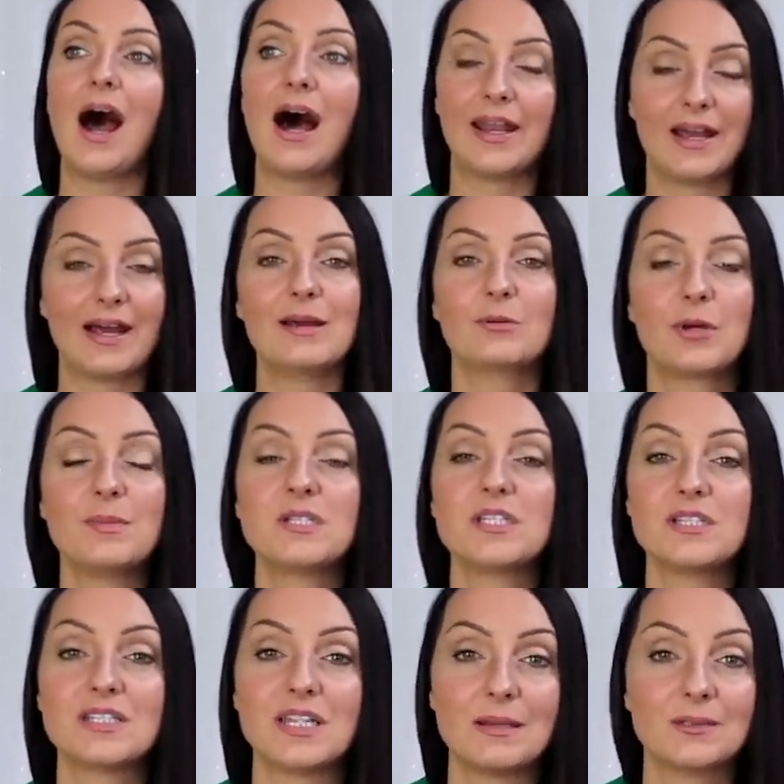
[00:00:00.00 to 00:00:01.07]
And I am coming
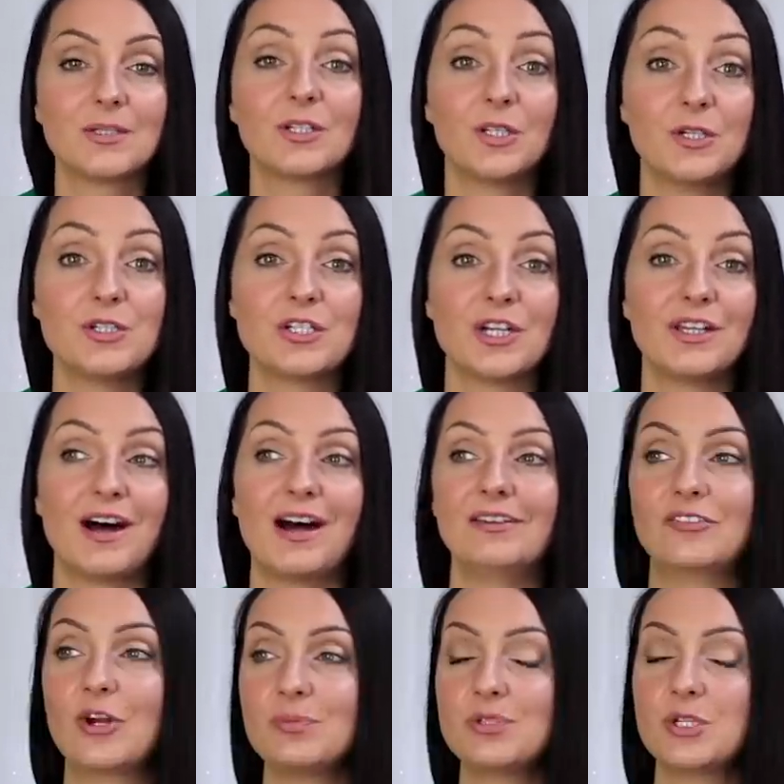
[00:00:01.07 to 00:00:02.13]
to the same conclusion that
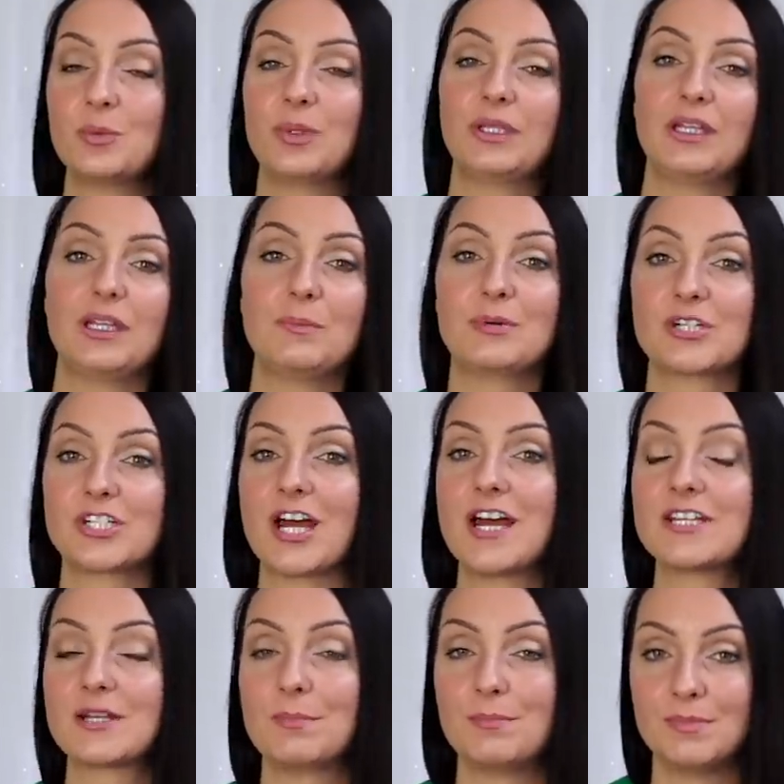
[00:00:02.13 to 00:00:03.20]
I've come to with the
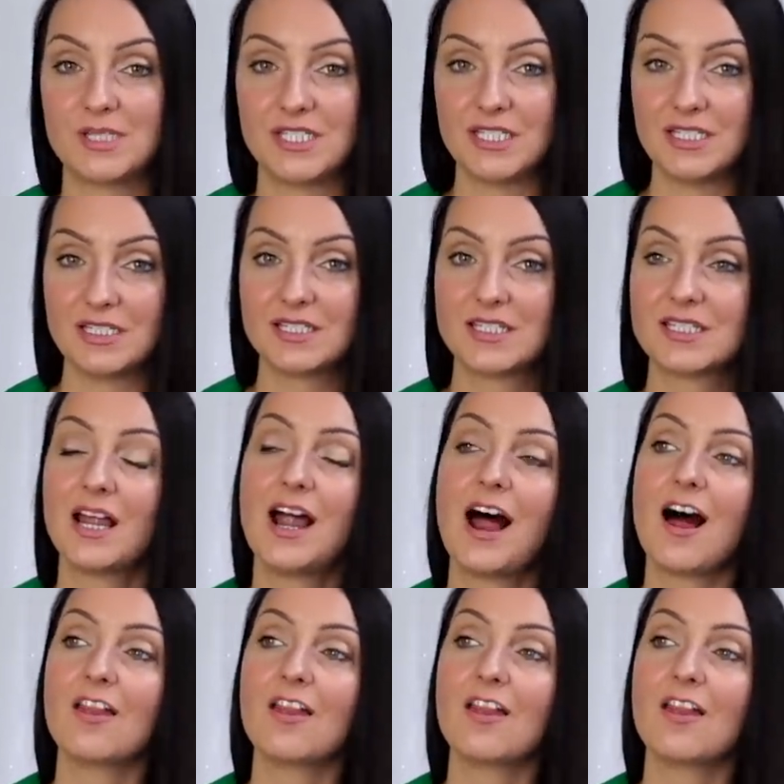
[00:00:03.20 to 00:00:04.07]
Pochette Metis.